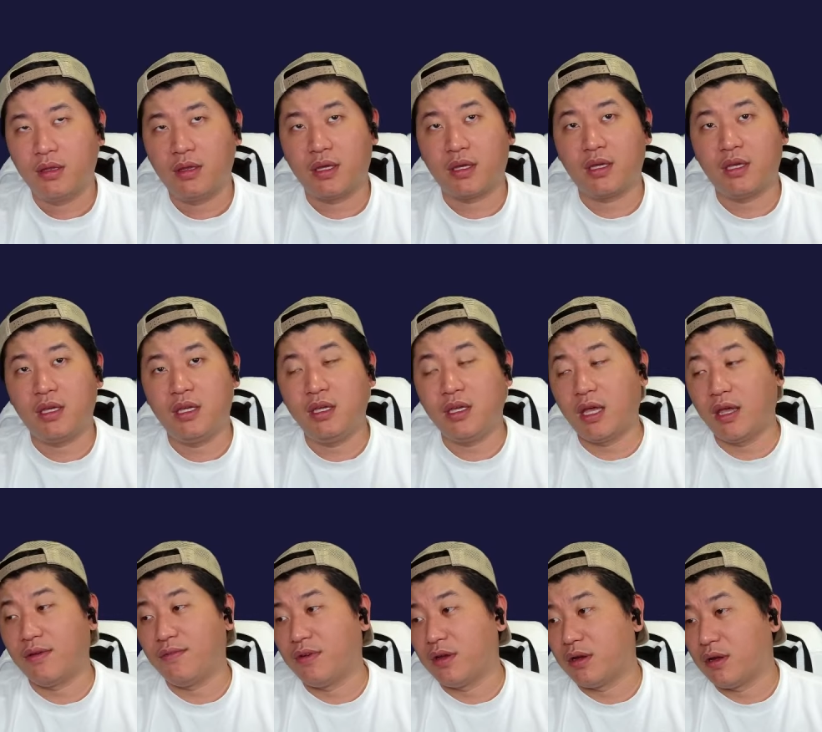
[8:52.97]
like, he
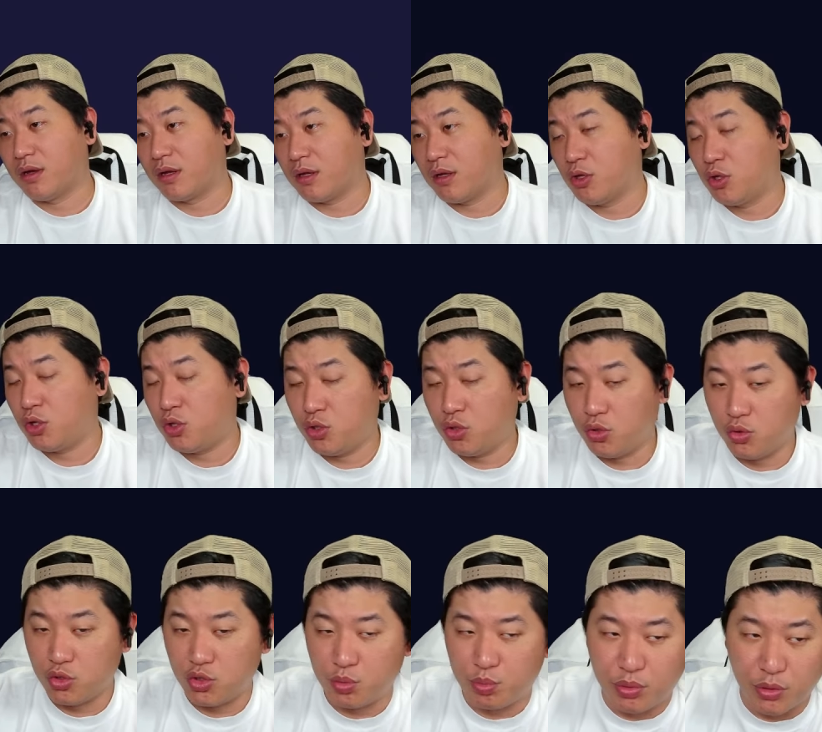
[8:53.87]
gave it a
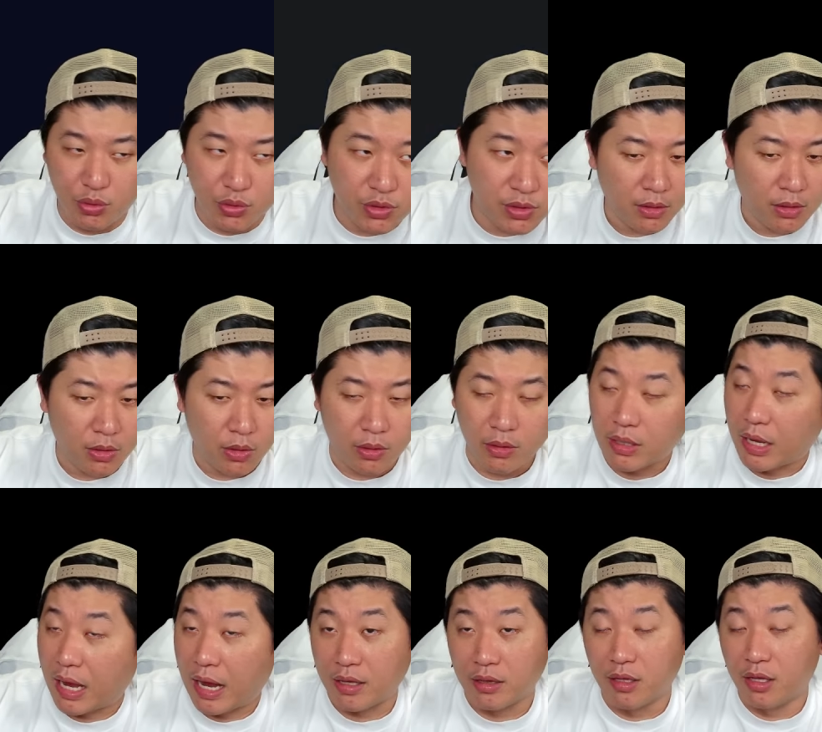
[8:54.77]
huge boost. You know,
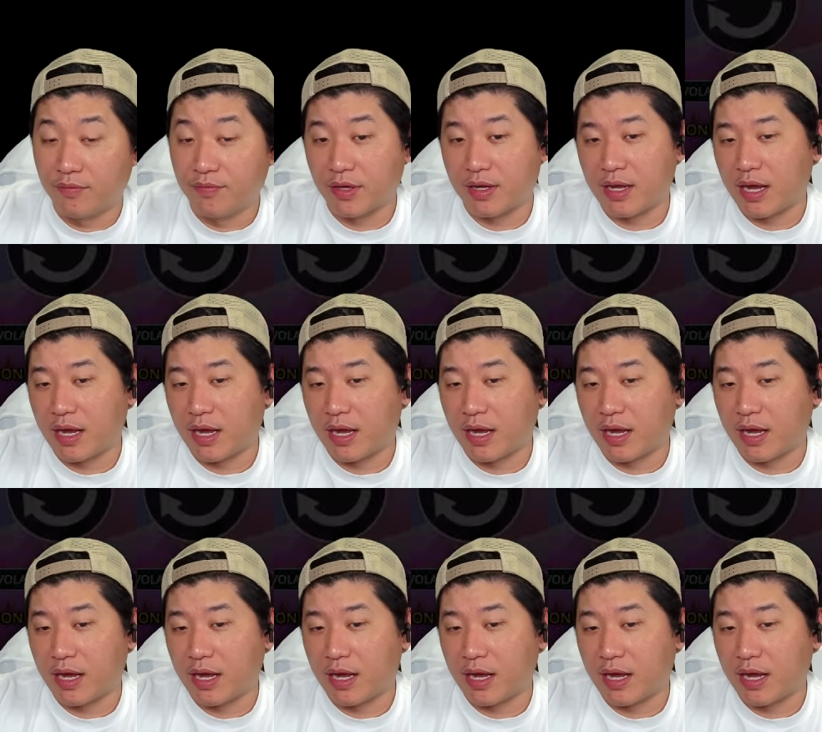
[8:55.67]
I love the